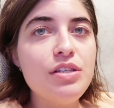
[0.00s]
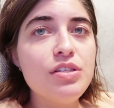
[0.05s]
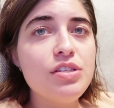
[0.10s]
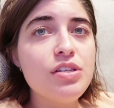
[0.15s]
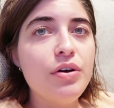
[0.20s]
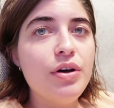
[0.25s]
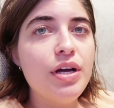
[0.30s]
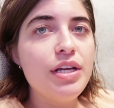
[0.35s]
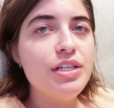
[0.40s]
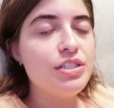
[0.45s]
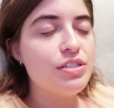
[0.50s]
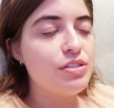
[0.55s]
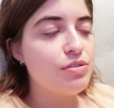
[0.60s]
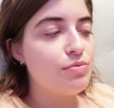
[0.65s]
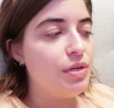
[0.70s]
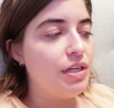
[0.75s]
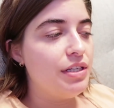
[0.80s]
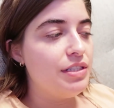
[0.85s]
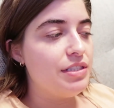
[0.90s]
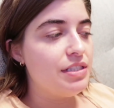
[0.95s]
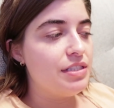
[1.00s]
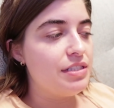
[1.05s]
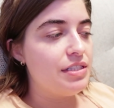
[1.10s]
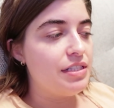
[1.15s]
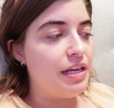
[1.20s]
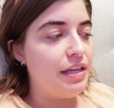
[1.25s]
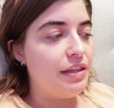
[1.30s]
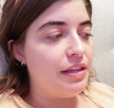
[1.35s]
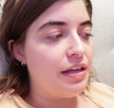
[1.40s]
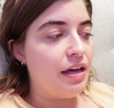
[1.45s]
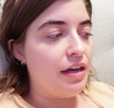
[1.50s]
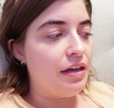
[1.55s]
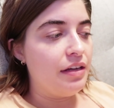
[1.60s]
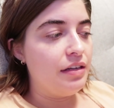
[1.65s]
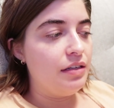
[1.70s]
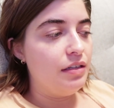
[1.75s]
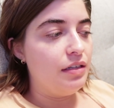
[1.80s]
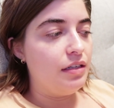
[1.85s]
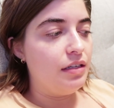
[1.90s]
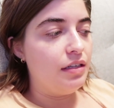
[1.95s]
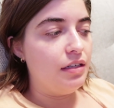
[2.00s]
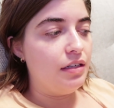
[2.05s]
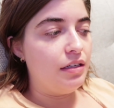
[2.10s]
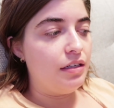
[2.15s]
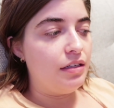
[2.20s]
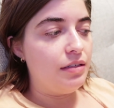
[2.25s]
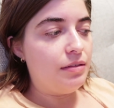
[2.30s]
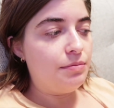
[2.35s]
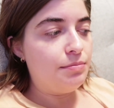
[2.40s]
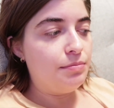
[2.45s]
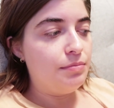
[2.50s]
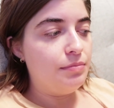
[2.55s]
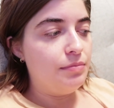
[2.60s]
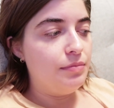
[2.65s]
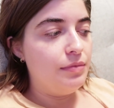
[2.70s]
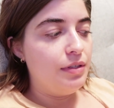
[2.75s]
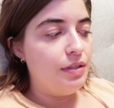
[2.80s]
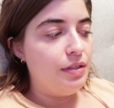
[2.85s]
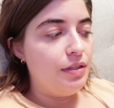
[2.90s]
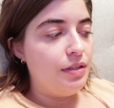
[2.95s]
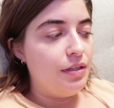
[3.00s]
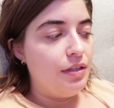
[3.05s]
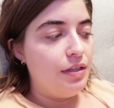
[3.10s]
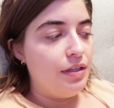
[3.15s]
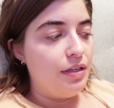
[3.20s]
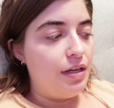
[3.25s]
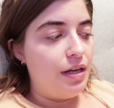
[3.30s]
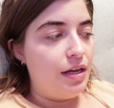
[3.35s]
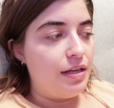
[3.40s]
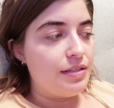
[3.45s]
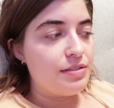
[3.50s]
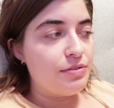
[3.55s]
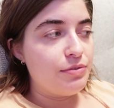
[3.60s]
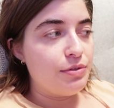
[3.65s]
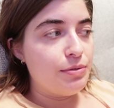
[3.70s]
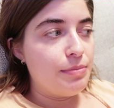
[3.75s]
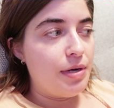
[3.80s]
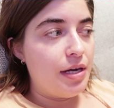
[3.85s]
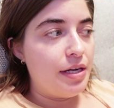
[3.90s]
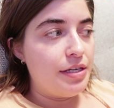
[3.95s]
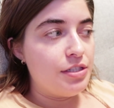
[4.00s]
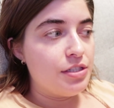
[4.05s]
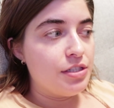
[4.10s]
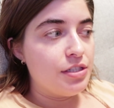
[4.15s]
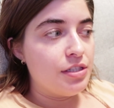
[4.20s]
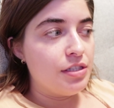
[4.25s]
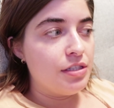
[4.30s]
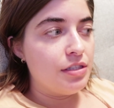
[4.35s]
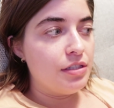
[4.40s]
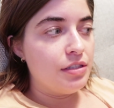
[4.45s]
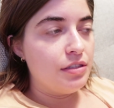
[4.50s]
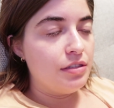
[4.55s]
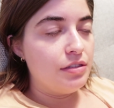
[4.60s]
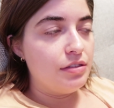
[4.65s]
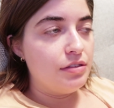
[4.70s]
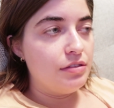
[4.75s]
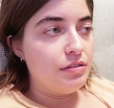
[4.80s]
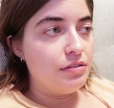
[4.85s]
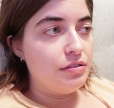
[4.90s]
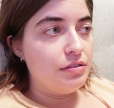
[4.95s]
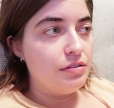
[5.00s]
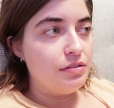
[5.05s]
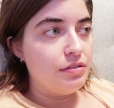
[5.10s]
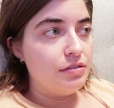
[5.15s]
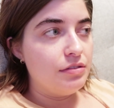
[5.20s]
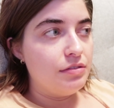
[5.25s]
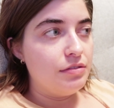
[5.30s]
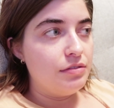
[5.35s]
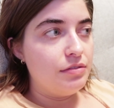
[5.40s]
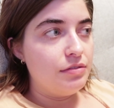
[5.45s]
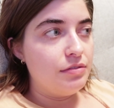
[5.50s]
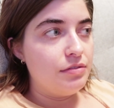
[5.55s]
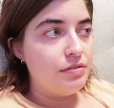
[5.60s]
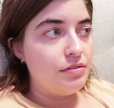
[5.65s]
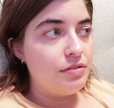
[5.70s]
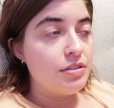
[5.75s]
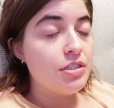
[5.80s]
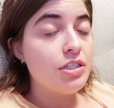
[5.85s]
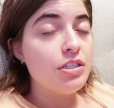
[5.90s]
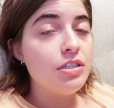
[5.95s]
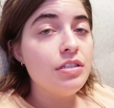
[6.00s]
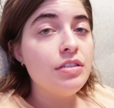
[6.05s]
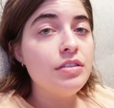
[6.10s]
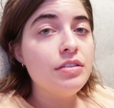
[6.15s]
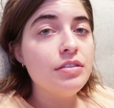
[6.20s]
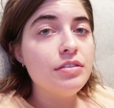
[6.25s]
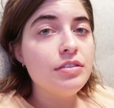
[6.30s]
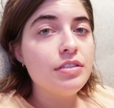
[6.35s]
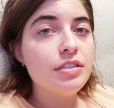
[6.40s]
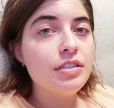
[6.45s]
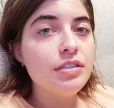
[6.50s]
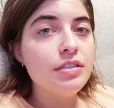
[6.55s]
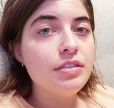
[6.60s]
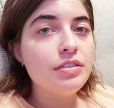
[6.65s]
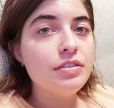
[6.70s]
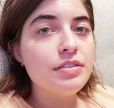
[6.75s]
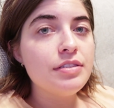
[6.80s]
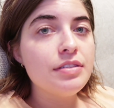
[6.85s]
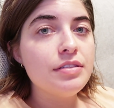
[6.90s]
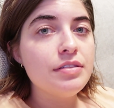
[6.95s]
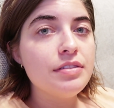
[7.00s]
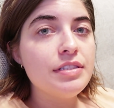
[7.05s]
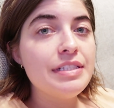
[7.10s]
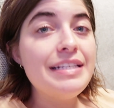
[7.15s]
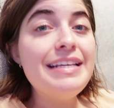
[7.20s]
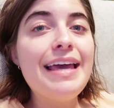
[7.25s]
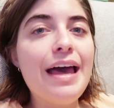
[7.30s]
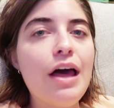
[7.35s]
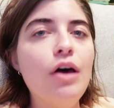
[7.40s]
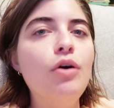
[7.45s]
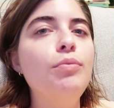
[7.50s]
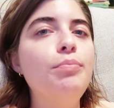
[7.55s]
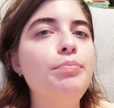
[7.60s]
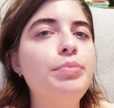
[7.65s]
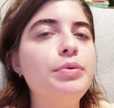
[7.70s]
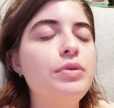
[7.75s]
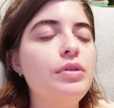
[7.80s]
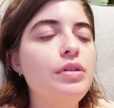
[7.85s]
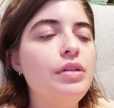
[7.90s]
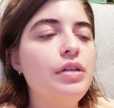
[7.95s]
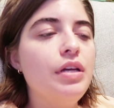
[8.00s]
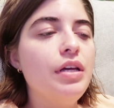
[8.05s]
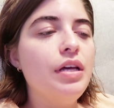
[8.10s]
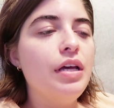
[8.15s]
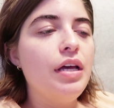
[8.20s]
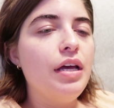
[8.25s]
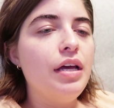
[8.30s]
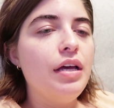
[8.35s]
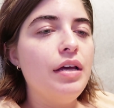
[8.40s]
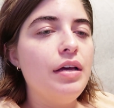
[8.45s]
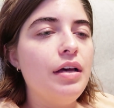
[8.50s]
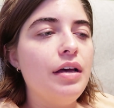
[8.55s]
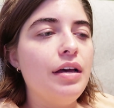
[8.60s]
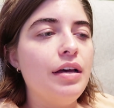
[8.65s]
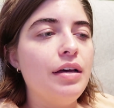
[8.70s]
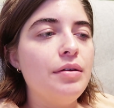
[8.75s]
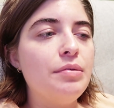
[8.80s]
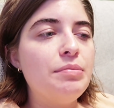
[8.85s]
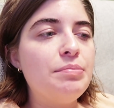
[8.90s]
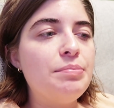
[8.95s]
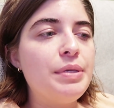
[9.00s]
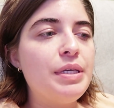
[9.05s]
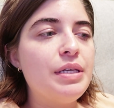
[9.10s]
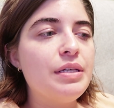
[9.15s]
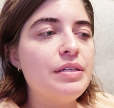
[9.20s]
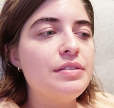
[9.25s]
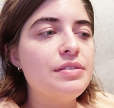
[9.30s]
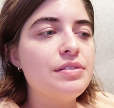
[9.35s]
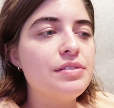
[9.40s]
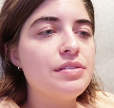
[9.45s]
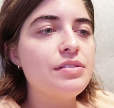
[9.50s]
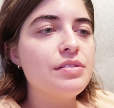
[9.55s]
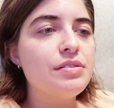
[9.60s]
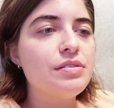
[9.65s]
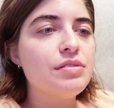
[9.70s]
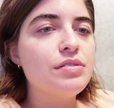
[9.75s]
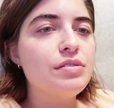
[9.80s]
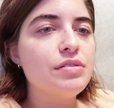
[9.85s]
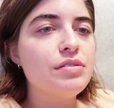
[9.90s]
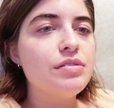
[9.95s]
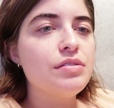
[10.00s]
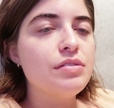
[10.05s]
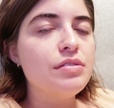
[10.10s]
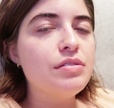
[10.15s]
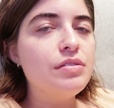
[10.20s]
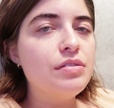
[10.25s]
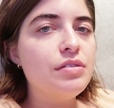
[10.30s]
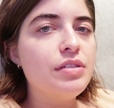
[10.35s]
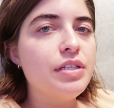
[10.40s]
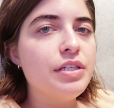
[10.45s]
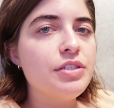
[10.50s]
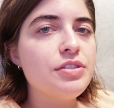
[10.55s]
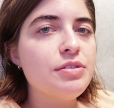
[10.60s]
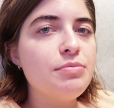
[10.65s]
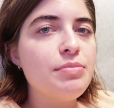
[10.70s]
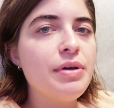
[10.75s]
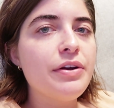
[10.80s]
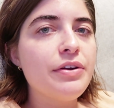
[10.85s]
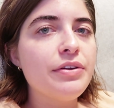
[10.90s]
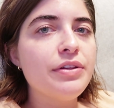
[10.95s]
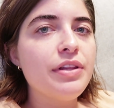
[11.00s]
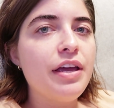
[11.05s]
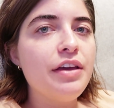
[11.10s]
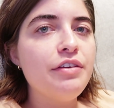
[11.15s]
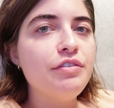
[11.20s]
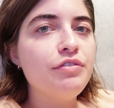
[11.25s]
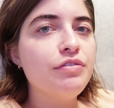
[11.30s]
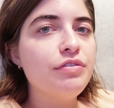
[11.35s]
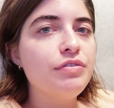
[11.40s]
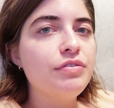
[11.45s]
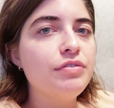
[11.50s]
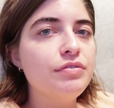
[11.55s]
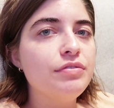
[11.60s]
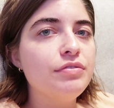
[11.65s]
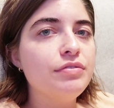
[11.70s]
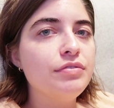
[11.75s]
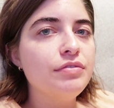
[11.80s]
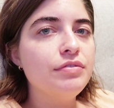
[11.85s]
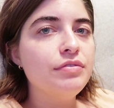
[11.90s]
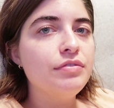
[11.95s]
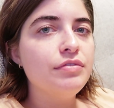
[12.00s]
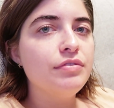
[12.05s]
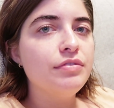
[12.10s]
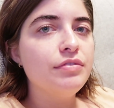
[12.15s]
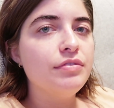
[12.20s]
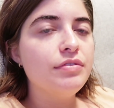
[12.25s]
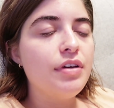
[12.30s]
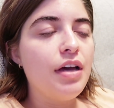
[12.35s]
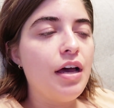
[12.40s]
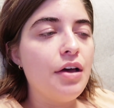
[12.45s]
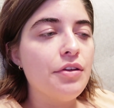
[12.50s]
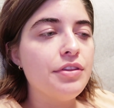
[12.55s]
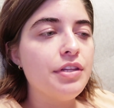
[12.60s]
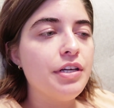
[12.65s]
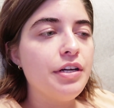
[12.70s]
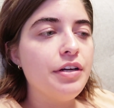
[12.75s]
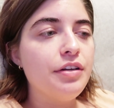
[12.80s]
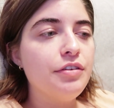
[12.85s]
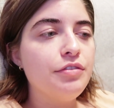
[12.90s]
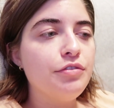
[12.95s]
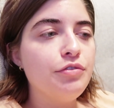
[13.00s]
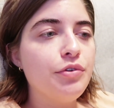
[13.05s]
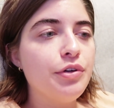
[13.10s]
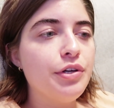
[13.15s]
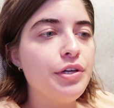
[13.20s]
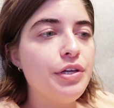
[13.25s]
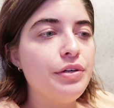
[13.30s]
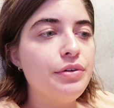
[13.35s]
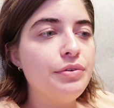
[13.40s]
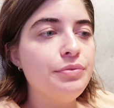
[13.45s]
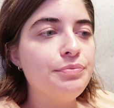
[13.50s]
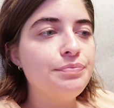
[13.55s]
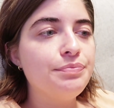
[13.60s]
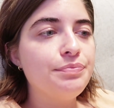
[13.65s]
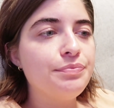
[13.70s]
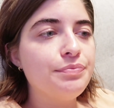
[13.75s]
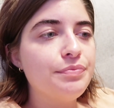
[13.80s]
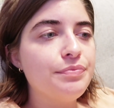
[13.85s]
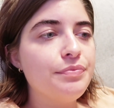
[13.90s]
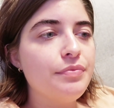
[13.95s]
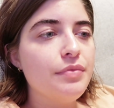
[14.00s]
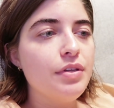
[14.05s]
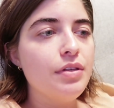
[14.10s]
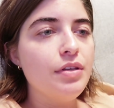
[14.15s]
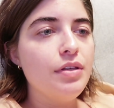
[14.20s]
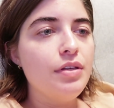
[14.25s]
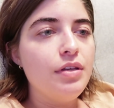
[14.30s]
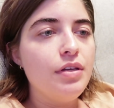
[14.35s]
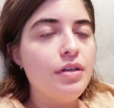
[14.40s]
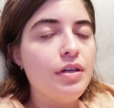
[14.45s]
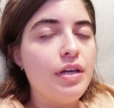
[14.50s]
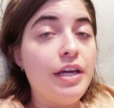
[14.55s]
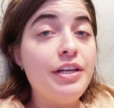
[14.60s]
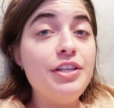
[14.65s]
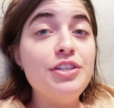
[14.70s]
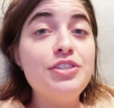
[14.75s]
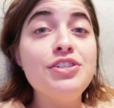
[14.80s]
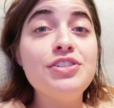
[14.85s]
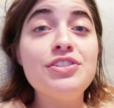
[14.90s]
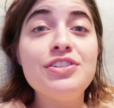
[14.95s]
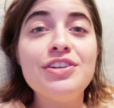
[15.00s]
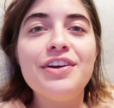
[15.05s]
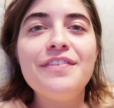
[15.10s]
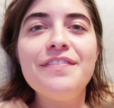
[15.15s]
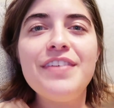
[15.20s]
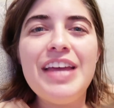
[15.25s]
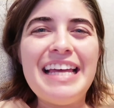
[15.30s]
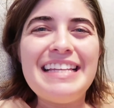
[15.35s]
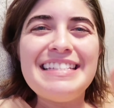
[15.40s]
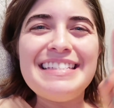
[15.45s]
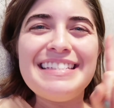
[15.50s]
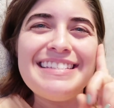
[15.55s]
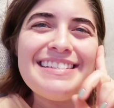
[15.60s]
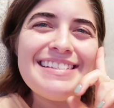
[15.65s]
So I just wanted to say that as a reminder to seek help, because there's a better life out there for you and you deserve it.